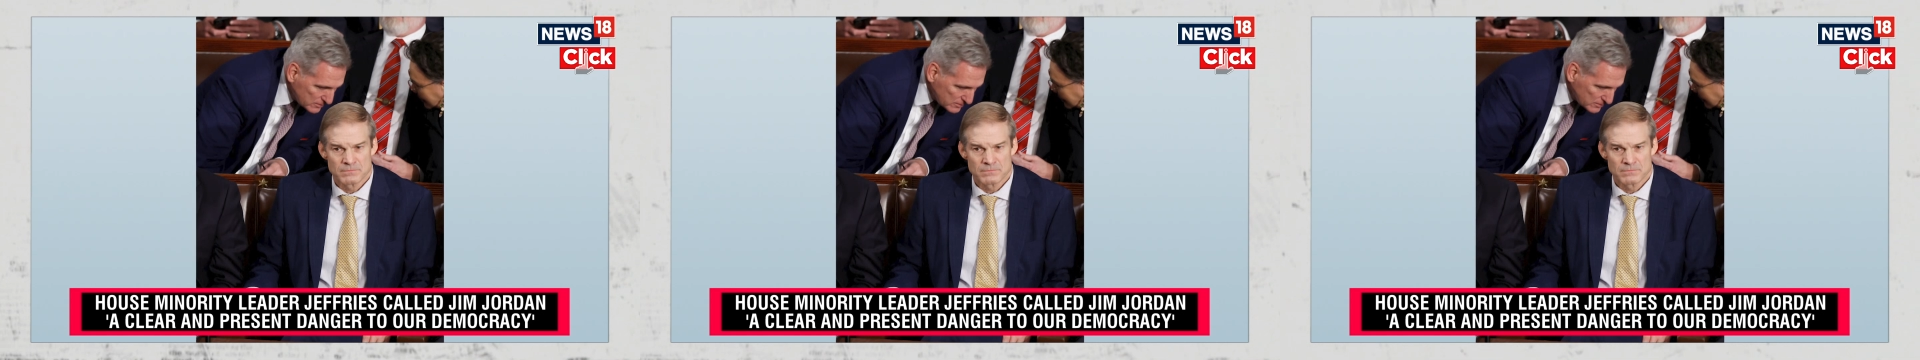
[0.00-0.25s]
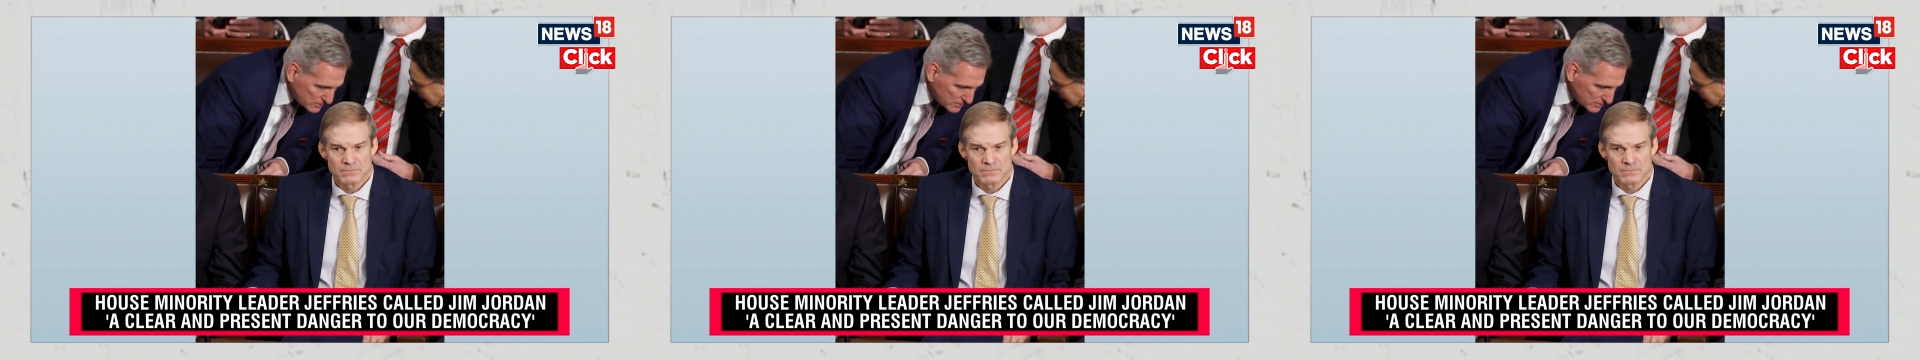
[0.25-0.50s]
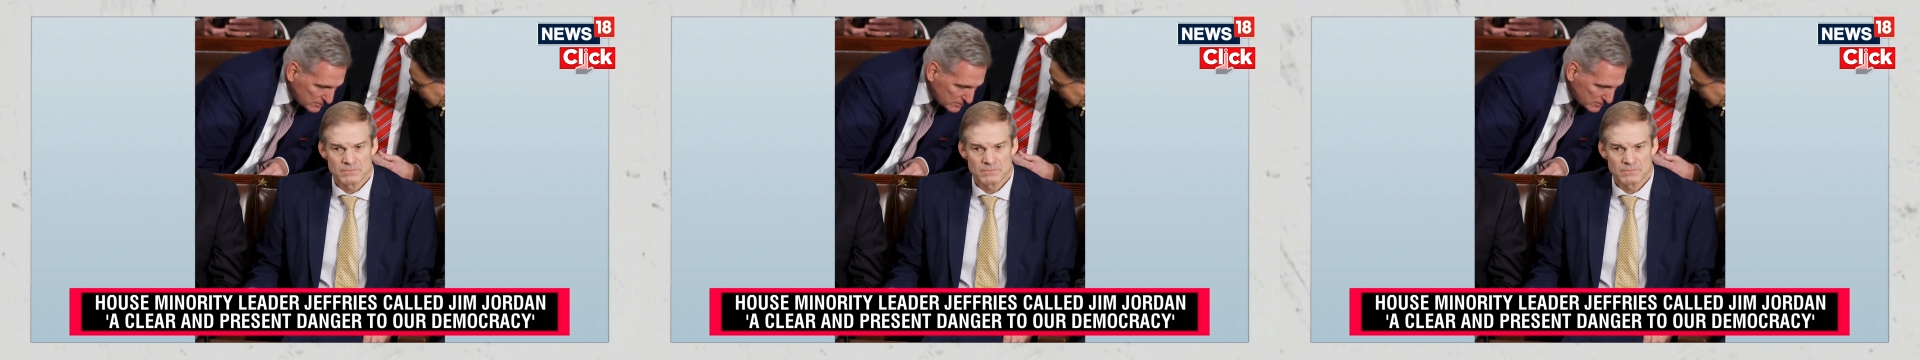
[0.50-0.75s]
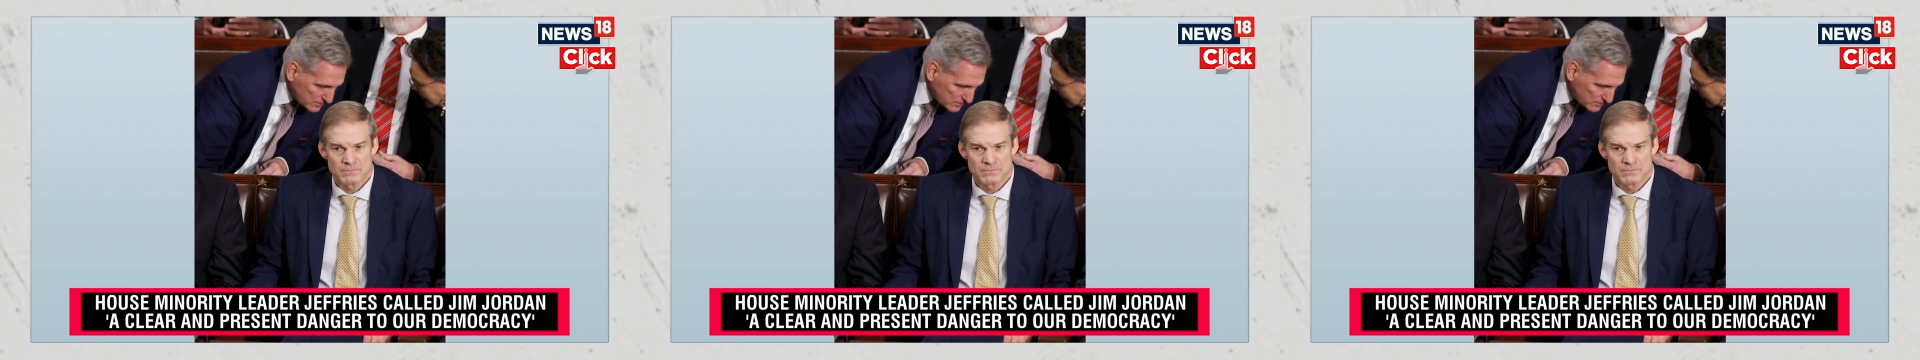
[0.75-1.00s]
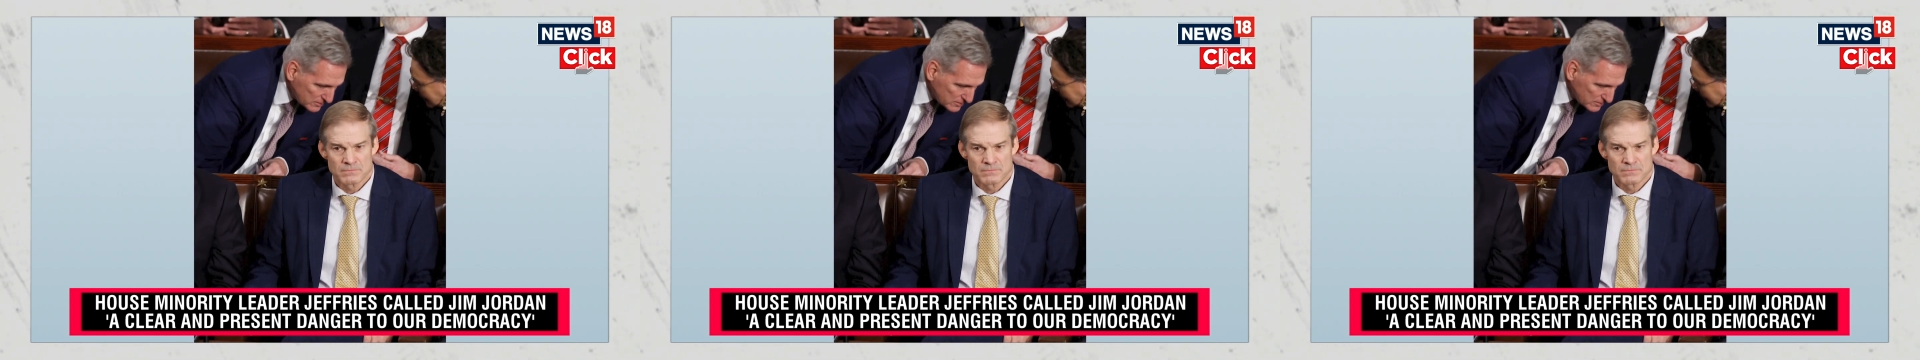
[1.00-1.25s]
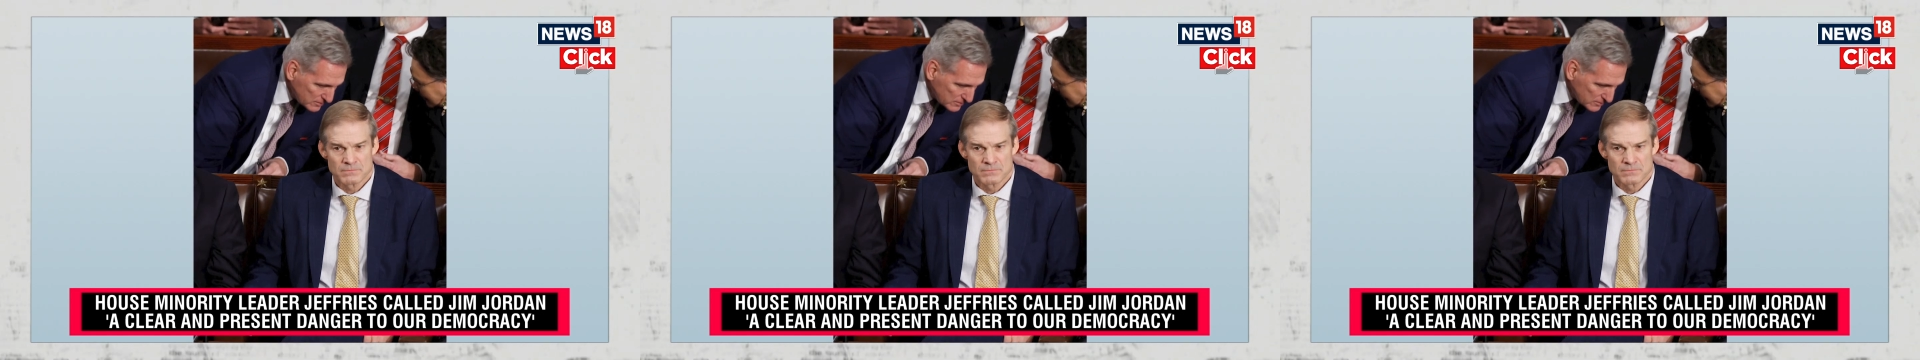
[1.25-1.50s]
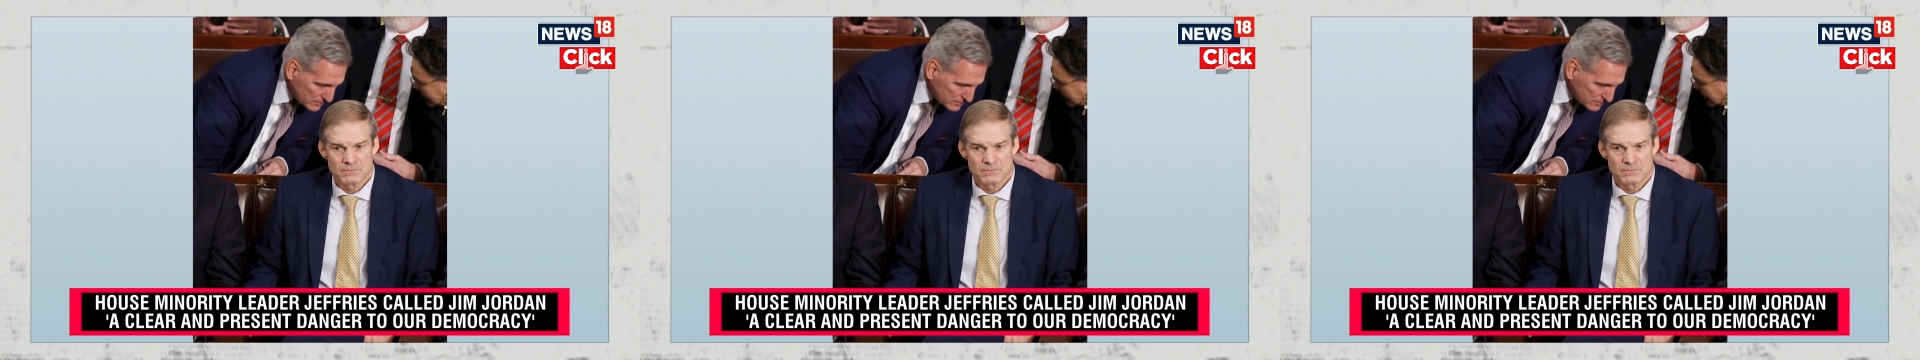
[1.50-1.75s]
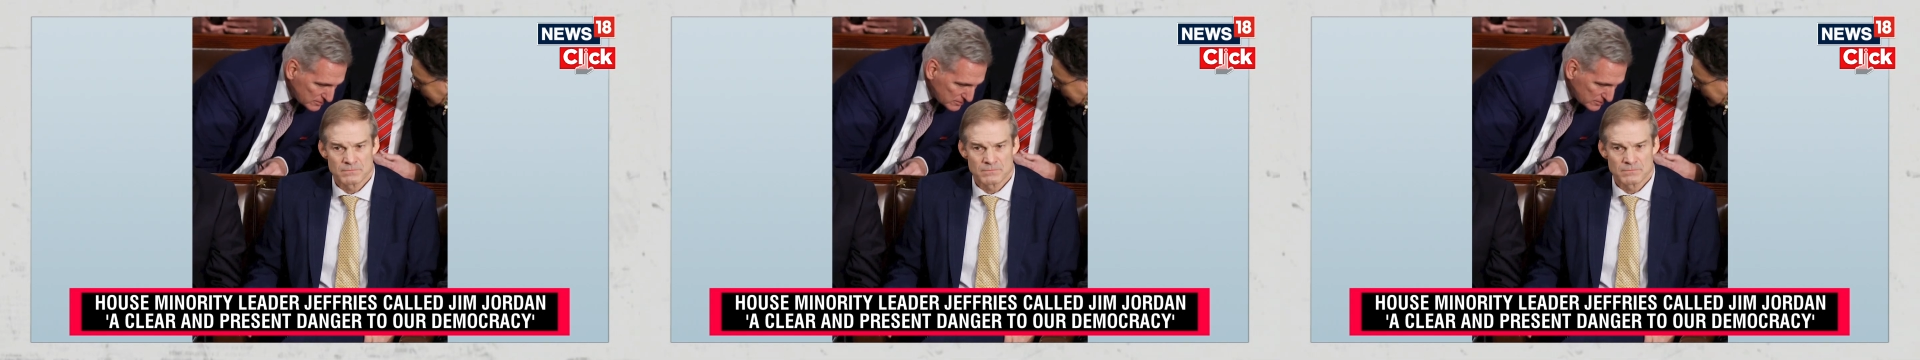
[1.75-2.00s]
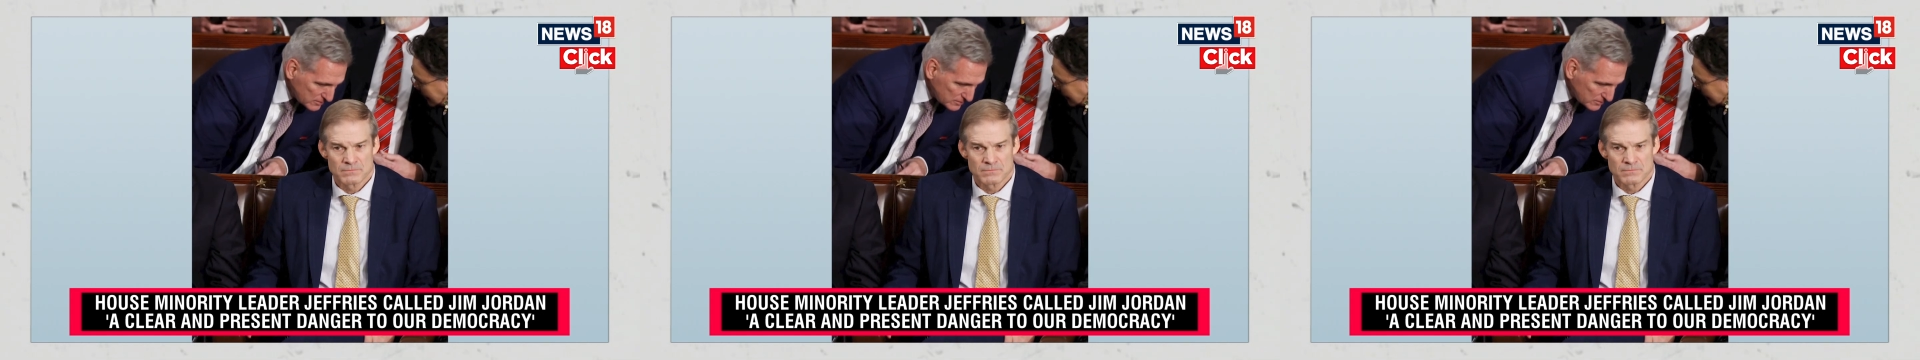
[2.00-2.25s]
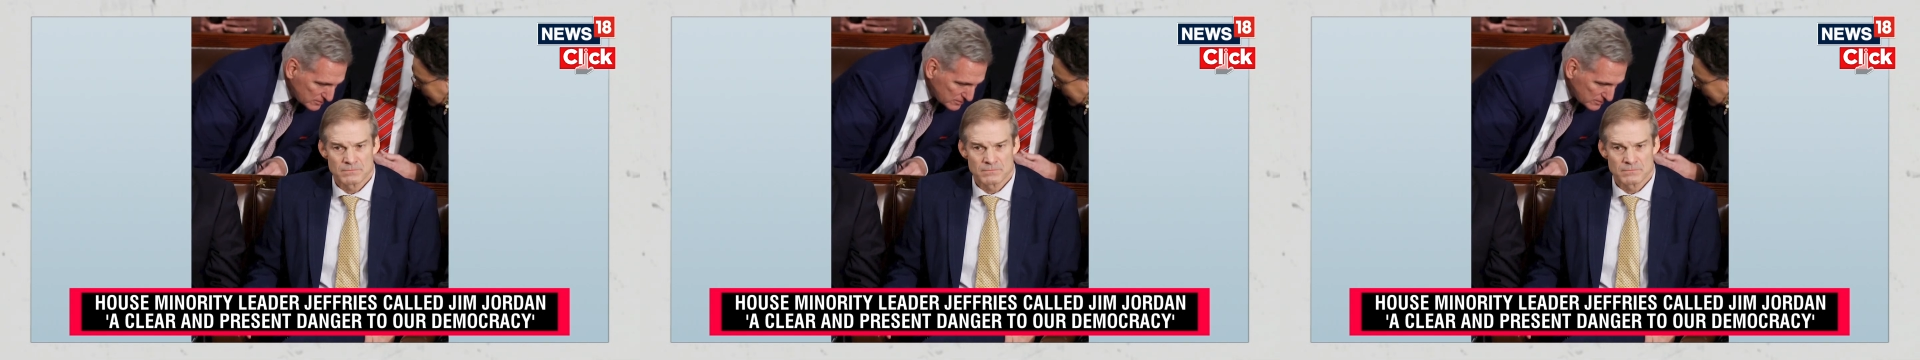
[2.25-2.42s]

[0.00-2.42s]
Nothing is said.